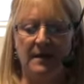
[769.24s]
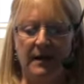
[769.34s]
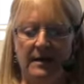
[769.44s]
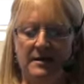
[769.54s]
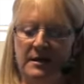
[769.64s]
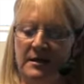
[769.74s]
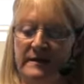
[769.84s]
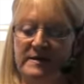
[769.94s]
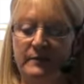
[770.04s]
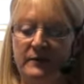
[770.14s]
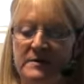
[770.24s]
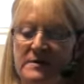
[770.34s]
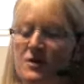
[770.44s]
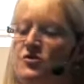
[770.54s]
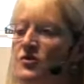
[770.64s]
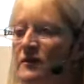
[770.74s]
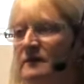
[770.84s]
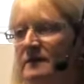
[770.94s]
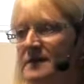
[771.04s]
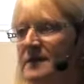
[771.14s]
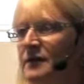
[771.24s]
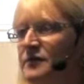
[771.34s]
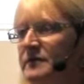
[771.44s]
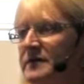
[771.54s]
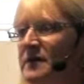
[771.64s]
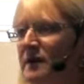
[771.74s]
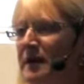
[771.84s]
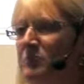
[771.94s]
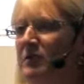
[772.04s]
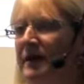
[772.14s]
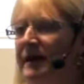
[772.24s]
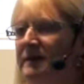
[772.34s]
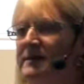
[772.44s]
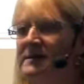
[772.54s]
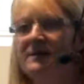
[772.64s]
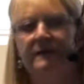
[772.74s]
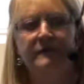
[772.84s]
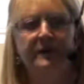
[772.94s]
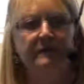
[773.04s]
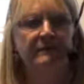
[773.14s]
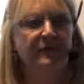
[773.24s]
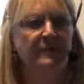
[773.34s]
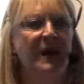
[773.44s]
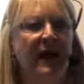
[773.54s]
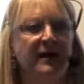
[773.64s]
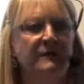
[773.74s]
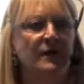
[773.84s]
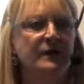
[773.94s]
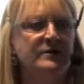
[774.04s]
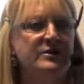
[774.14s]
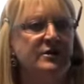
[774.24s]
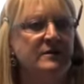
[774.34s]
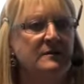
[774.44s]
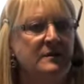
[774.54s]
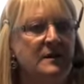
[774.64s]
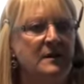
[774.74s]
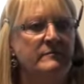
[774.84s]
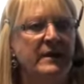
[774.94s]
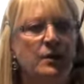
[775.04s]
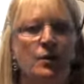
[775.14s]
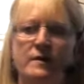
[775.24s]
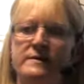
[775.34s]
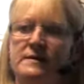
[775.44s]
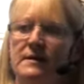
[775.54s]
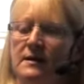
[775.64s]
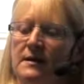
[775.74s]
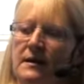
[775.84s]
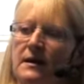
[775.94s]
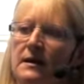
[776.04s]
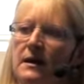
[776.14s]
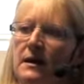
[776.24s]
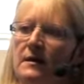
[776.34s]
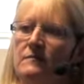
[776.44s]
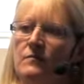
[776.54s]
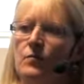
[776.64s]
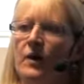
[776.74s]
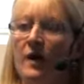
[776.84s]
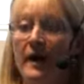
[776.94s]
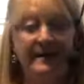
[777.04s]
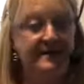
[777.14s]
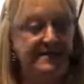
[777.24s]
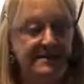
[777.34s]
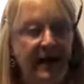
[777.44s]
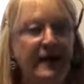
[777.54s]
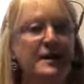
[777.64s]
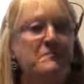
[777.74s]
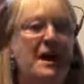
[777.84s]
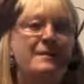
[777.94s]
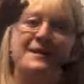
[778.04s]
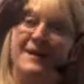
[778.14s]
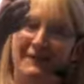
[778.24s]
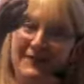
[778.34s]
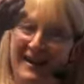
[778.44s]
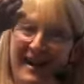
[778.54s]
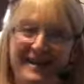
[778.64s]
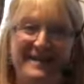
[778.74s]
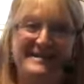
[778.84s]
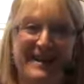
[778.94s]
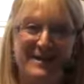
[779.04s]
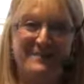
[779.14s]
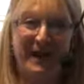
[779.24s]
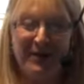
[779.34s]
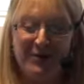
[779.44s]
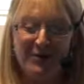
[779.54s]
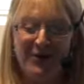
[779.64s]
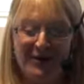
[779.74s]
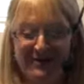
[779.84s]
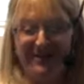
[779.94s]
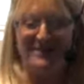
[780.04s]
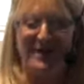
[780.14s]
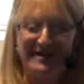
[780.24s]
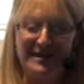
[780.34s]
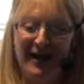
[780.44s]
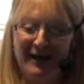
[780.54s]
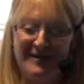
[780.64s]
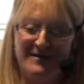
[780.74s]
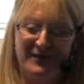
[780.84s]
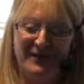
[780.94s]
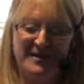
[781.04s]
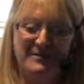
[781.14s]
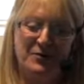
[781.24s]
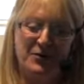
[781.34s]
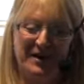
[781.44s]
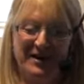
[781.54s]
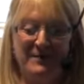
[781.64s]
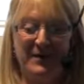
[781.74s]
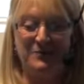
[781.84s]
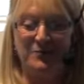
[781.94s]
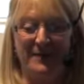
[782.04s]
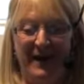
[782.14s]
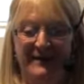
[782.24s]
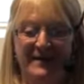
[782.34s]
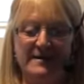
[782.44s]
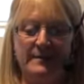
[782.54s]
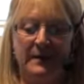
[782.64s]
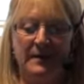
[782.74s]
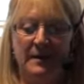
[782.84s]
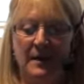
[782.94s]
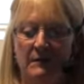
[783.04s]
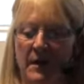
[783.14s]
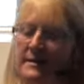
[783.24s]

And near-death experiences are not the result of a dying brain that's suffering from a lack of oxygen, because what I understand, and maybe lovely ladies down the back who are nurses might tell us, fill us in a bit more about this, but my